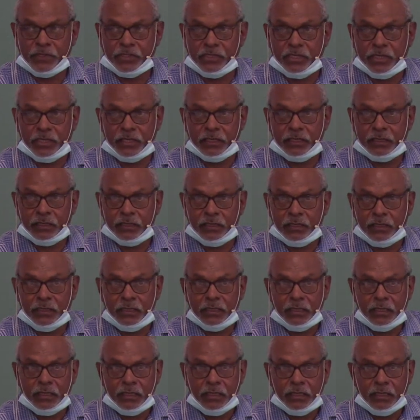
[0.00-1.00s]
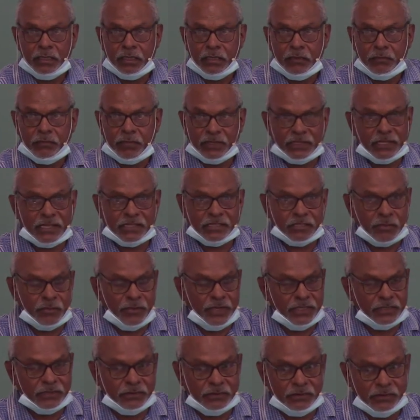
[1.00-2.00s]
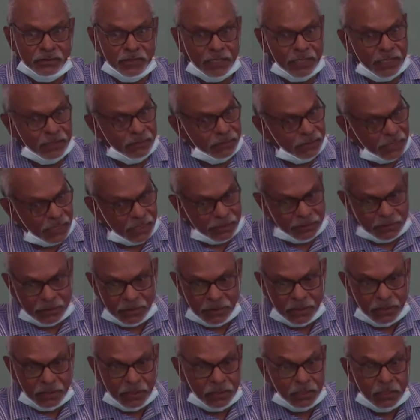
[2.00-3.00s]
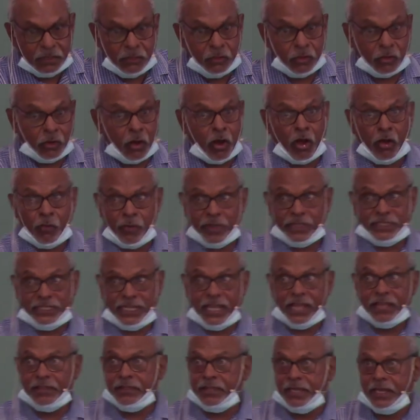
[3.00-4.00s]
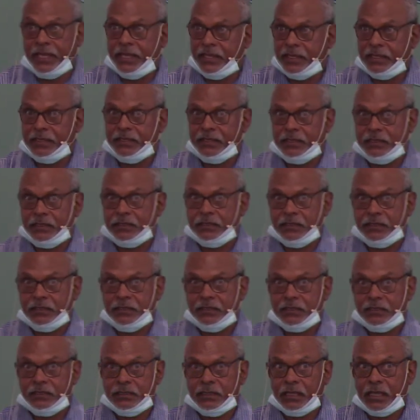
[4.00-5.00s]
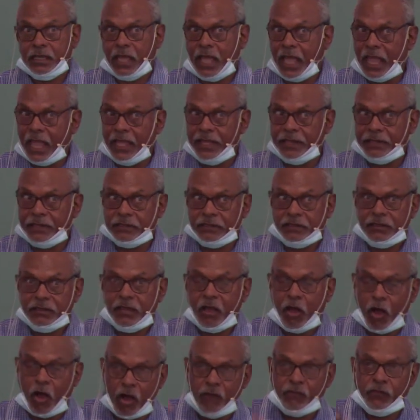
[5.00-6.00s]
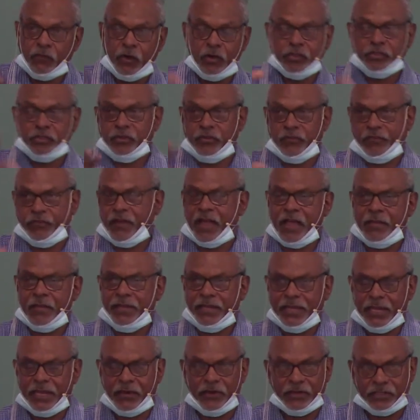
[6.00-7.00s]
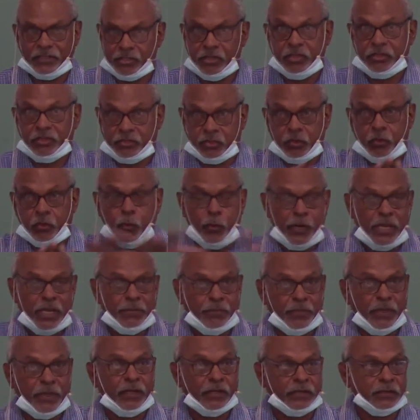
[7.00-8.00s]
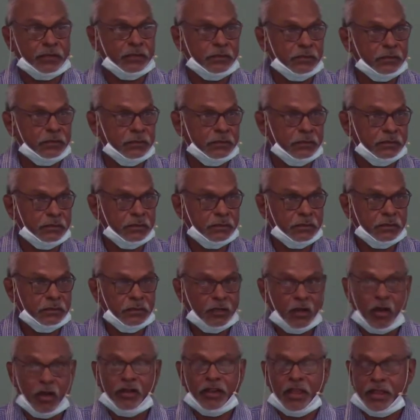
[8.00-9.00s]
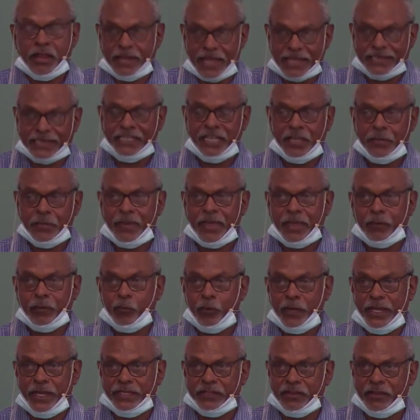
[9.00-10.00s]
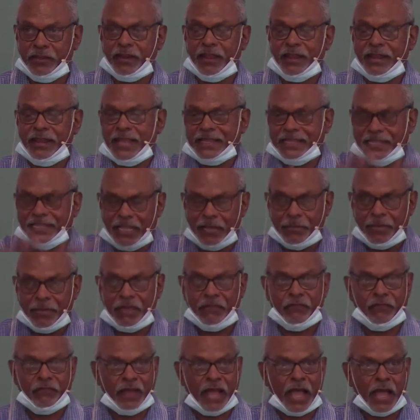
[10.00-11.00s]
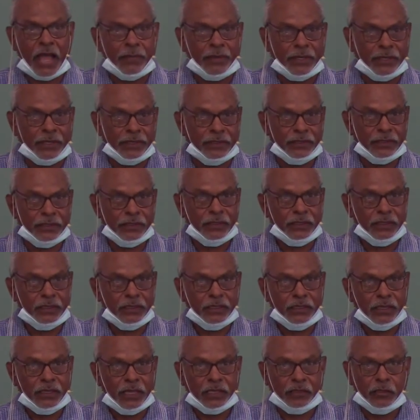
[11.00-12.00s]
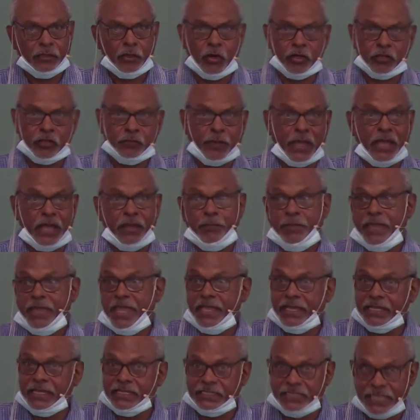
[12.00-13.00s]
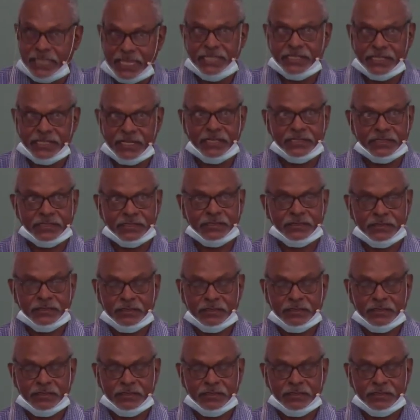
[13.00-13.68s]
year. But that's the reason, you know. And look, I went down there and I've gone to a farming area, to a wheat belt. I know nothing about wheat. I know nothing about farming. And God has, and being indigenous,